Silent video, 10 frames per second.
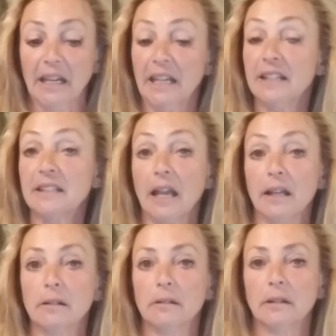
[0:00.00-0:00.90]
He
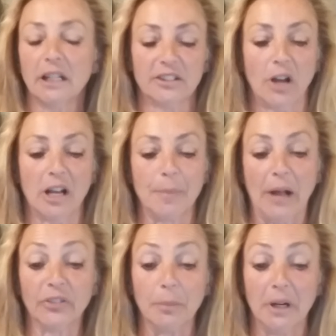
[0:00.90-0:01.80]
said, it's not
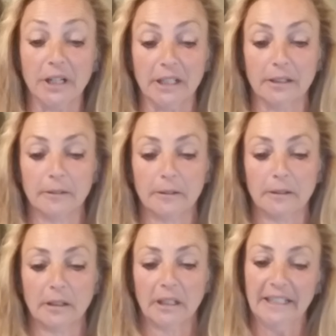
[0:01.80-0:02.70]
about the money.
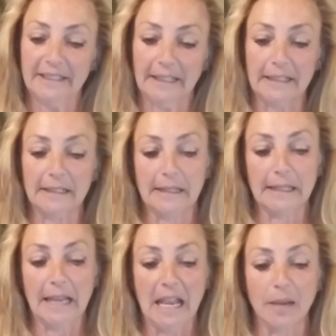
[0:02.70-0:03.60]
He said it is the
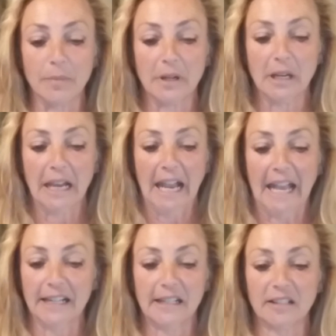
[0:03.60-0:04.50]
game,
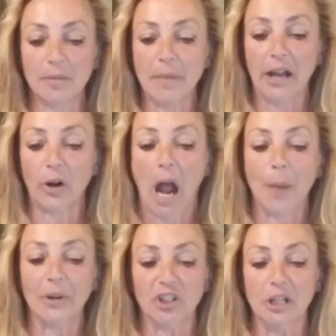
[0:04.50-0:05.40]
and it doesn't matter how
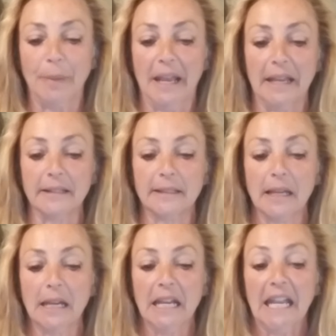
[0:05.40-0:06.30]
much he pays,
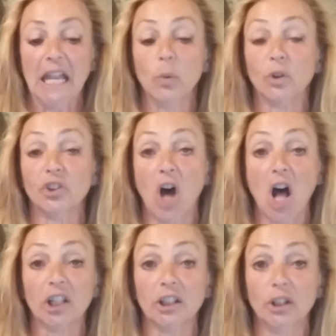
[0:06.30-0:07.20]
he will
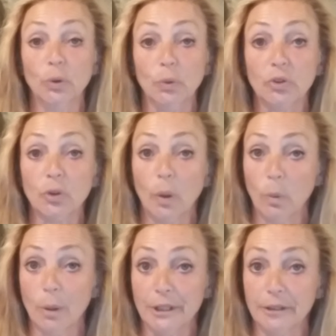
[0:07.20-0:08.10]
not lose to a
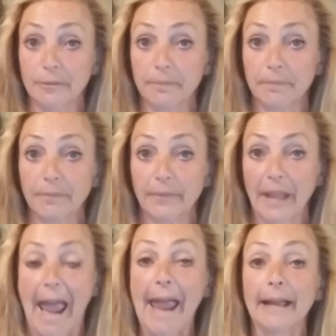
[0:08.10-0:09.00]
woman,
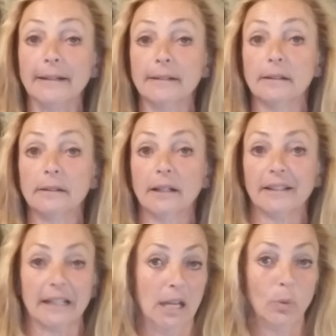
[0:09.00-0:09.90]
and
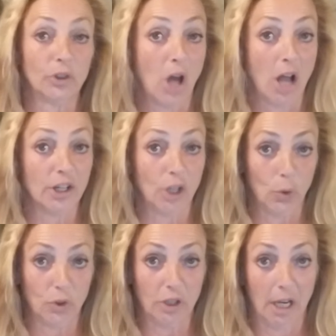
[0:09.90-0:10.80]
that he will not
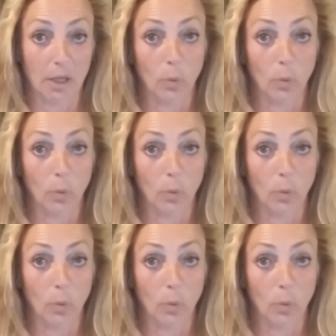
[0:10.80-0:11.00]
negotiate